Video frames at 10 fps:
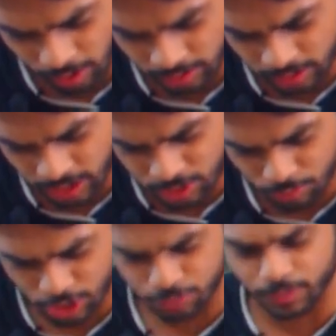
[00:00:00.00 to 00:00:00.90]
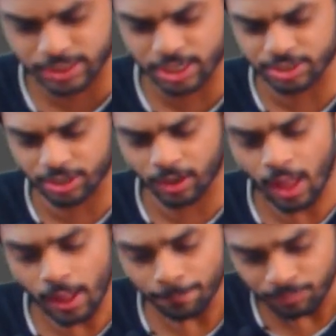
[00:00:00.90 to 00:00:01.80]
are the things which is present here?
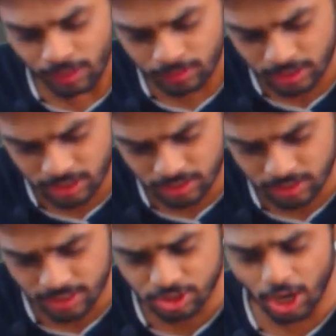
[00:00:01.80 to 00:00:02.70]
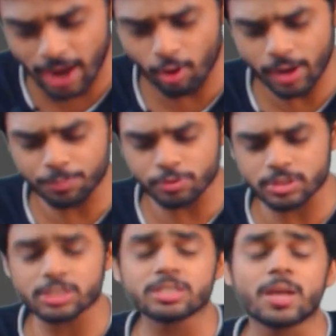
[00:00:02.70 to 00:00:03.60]
This styloid
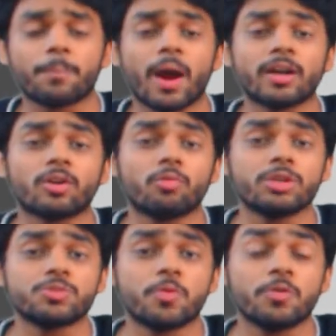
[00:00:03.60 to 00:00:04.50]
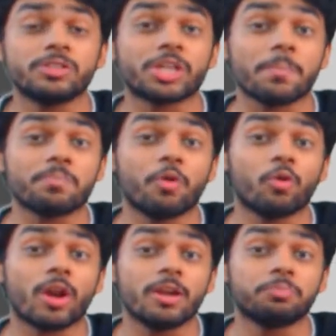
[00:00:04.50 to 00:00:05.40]
process is the part of which bone?
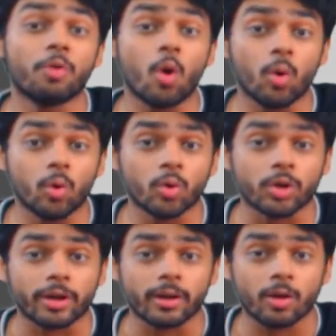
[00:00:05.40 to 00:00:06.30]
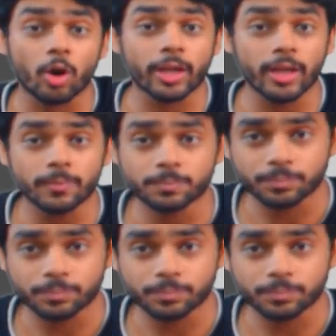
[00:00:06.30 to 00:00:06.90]
Temporal bone. Okay.